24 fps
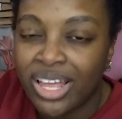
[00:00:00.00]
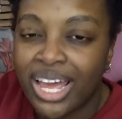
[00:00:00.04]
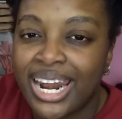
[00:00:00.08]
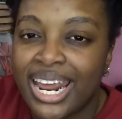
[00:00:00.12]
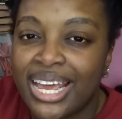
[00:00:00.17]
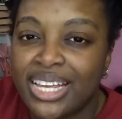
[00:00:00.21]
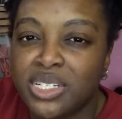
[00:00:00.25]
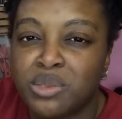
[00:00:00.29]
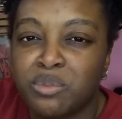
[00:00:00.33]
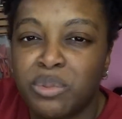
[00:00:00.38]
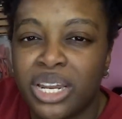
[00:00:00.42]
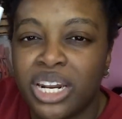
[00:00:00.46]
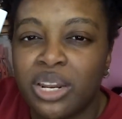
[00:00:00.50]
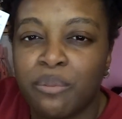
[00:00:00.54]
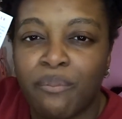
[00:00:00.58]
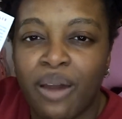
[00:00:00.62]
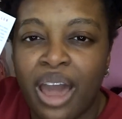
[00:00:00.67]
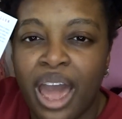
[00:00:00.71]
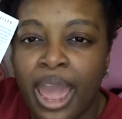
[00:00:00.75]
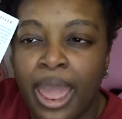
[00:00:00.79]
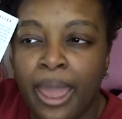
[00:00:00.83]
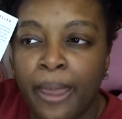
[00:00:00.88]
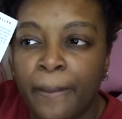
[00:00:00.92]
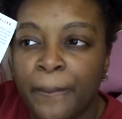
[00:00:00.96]
and has been in
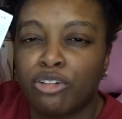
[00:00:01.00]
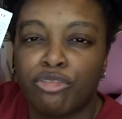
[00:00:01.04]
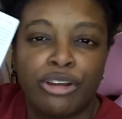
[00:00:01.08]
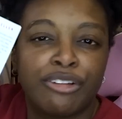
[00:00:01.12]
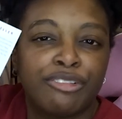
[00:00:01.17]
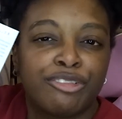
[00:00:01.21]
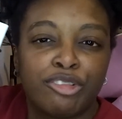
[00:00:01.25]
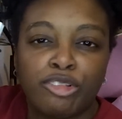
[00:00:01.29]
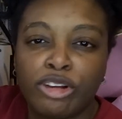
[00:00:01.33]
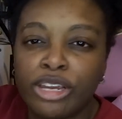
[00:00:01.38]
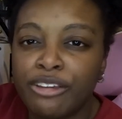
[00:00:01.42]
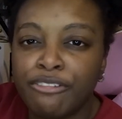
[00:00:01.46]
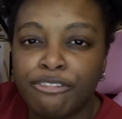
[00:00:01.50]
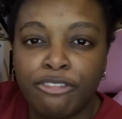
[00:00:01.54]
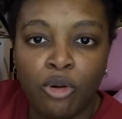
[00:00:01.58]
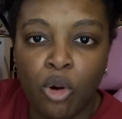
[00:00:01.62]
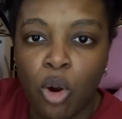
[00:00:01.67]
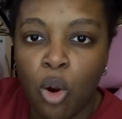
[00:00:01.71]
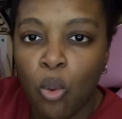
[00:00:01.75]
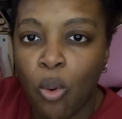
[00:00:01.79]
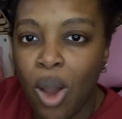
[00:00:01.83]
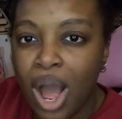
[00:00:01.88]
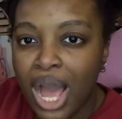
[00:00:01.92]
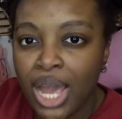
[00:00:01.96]
my periphery
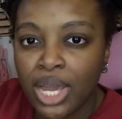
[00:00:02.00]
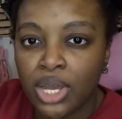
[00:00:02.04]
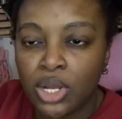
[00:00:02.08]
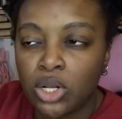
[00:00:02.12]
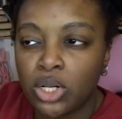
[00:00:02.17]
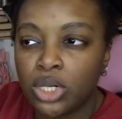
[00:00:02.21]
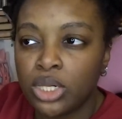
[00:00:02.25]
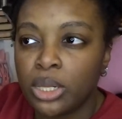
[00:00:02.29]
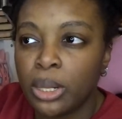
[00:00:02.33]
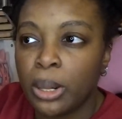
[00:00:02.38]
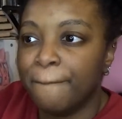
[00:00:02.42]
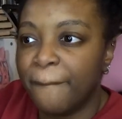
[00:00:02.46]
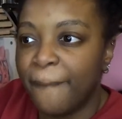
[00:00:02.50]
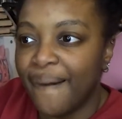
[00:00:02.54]
for a while.